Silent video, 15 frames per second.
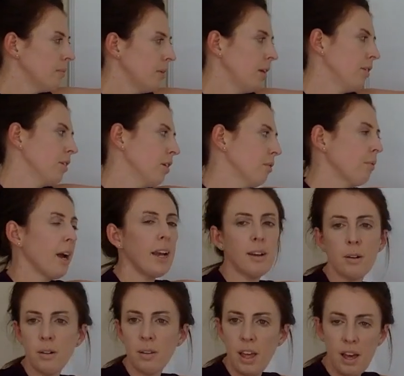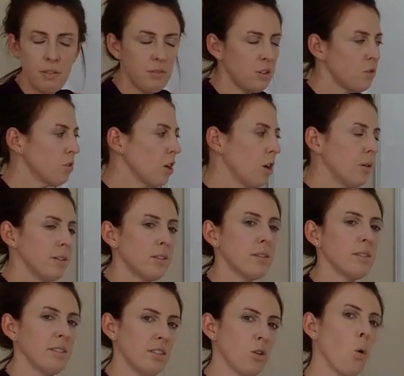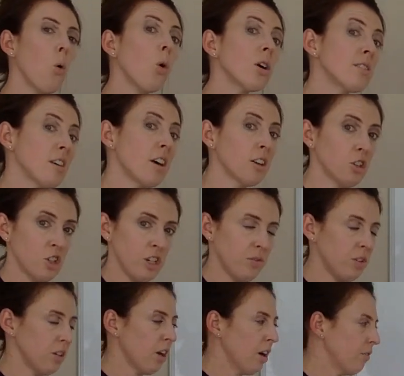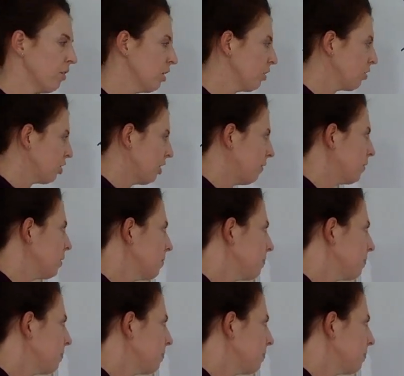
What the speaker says: either right or left. So it's a horizontal shift and not a vertical shift.